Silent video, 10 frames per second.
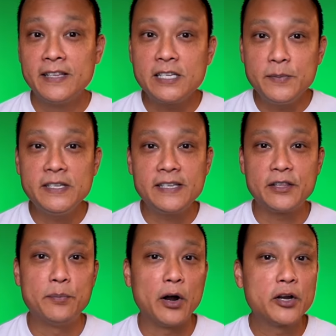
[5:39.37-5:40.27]
This means that
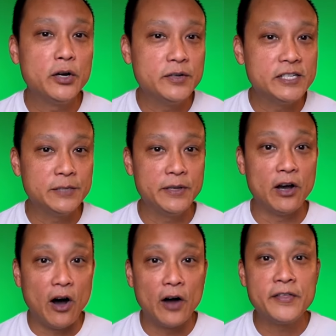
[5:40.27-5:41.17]
the barcode needs to be
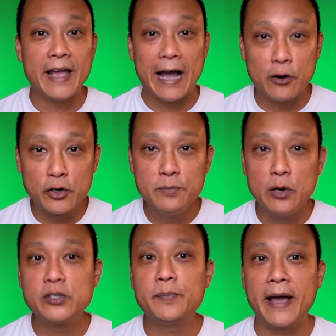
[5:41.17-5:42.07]
on the
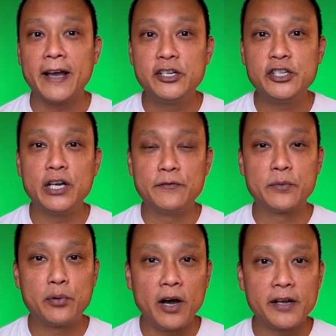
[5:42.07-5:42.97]
outermost packaging of your
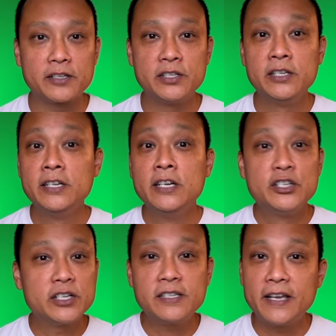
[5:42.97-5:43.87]
product,
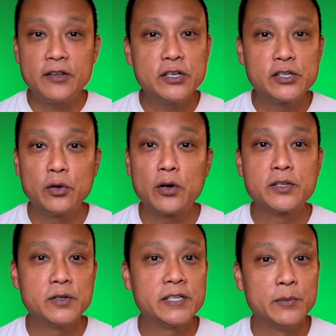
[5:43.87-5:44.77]
just like in the store
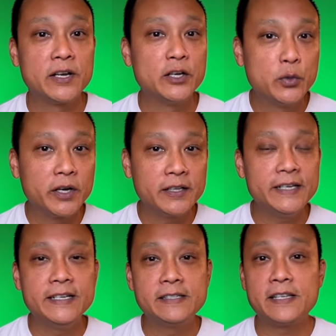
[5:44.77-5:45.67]
so someone can quickly
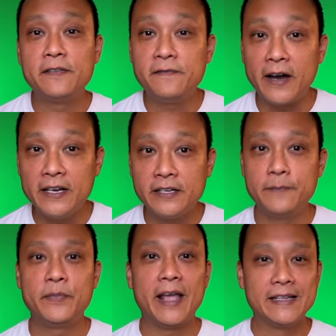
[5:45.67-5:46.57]
and easily find
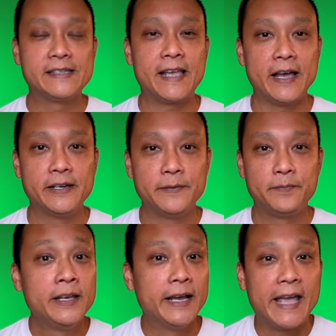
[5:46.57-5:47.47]
it and scan it.
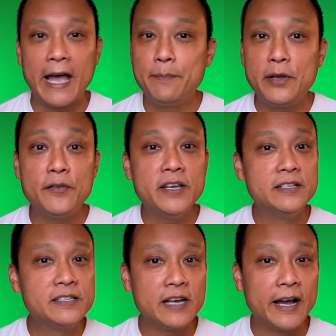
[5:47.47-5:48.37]
It can't be on the
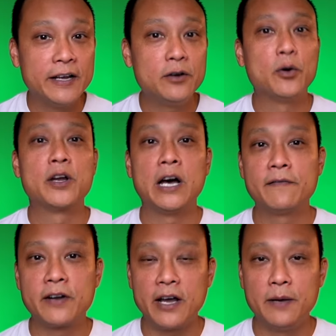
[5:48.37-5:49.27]
inside or
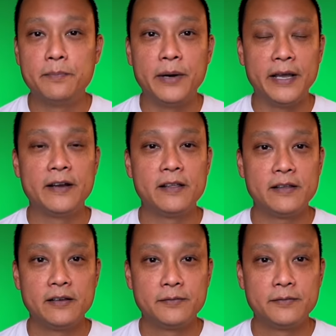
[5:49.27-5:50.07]
covered up by anything.